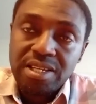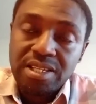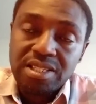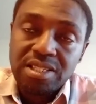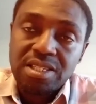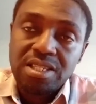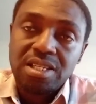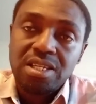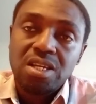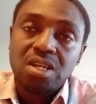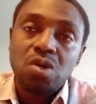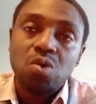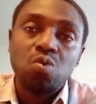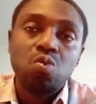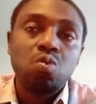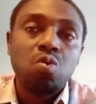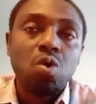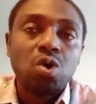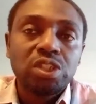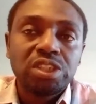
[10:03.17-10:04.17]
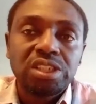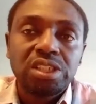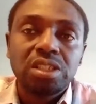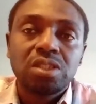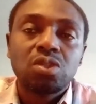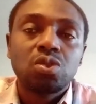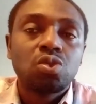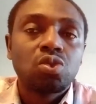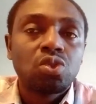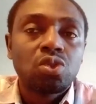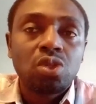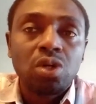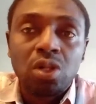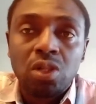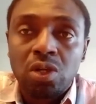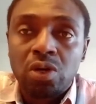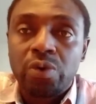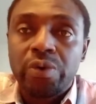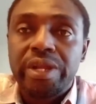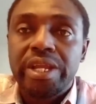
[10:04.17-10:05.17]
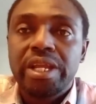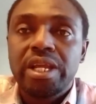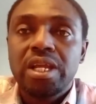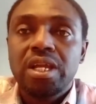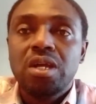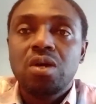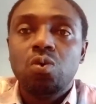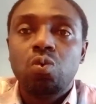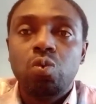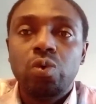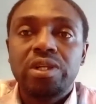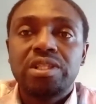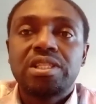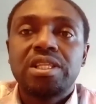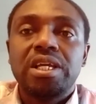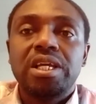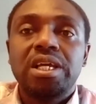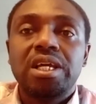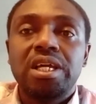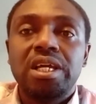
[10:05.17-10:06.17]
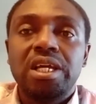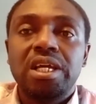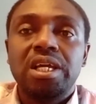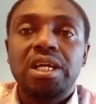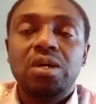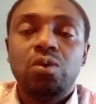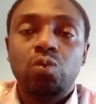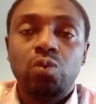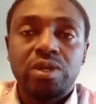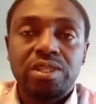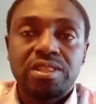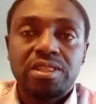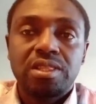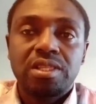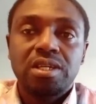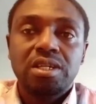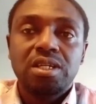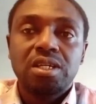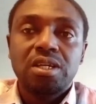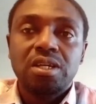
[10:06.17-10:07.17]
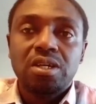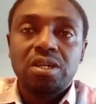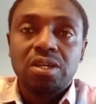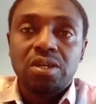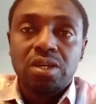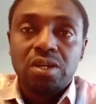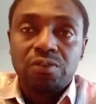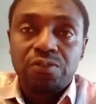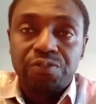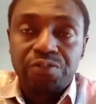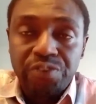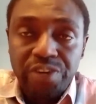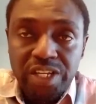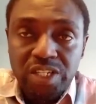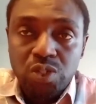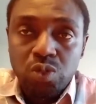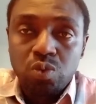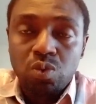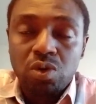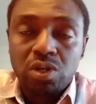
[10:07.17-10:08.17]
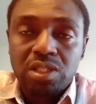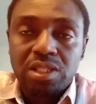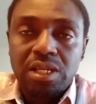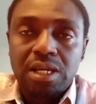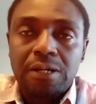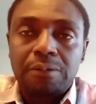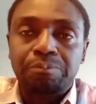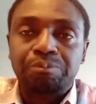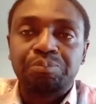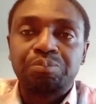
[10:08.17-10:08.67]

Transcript: it, wash it thoroughly with fresh water.